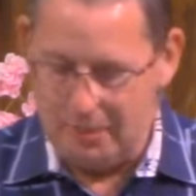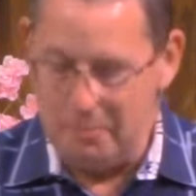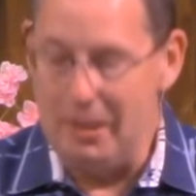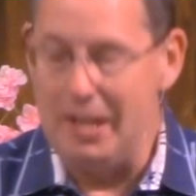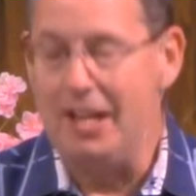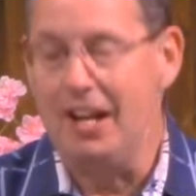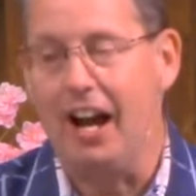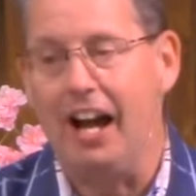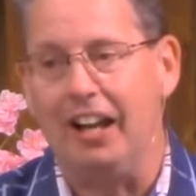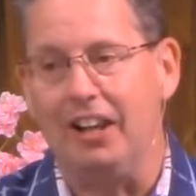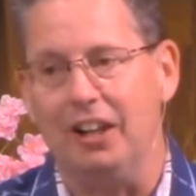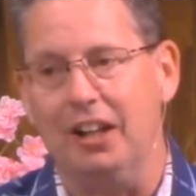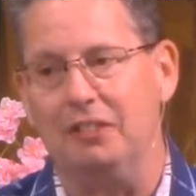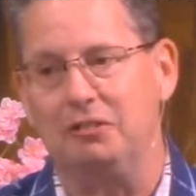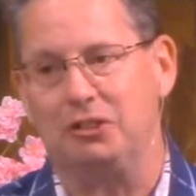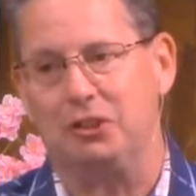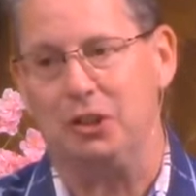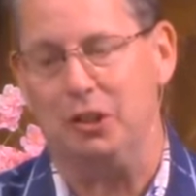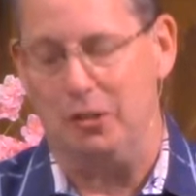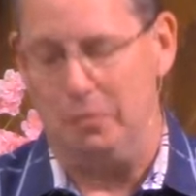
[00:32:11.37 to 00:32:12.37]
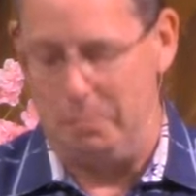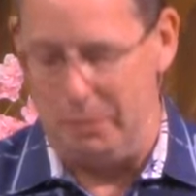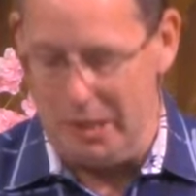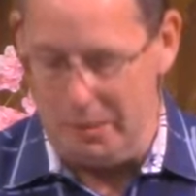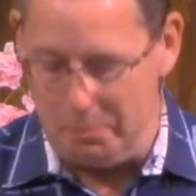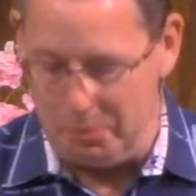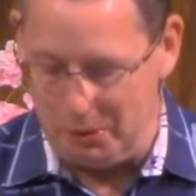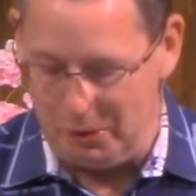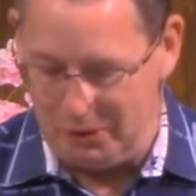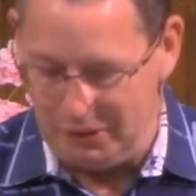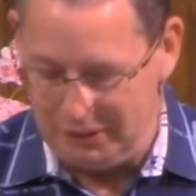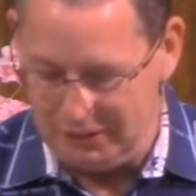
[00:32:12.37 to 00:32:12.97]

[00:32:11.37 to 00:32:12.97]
may not love certain people.